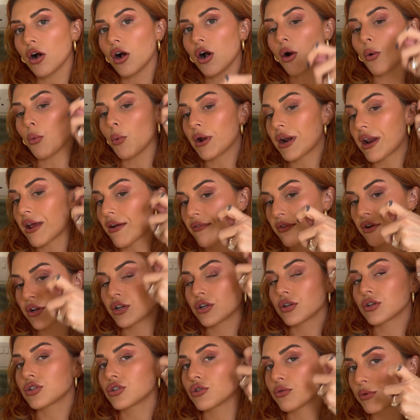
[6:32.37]
whenever
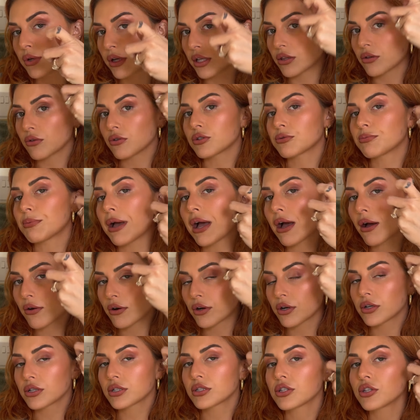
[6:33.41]
you're doing those
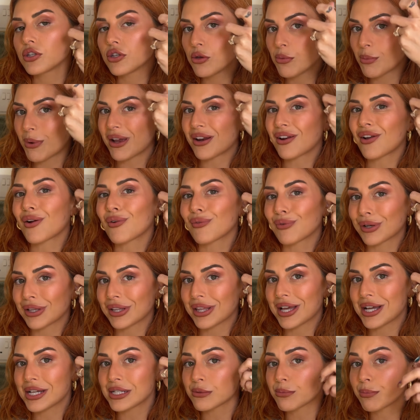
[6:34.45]
powders, you might not
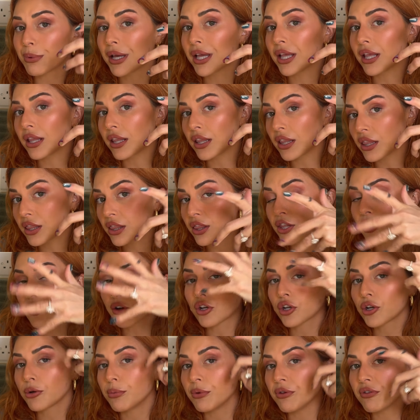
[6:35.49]
realize, but there
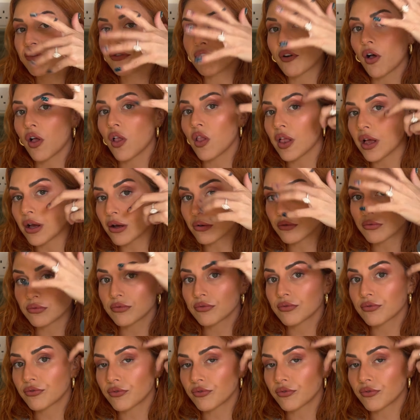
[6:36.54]
could be fallout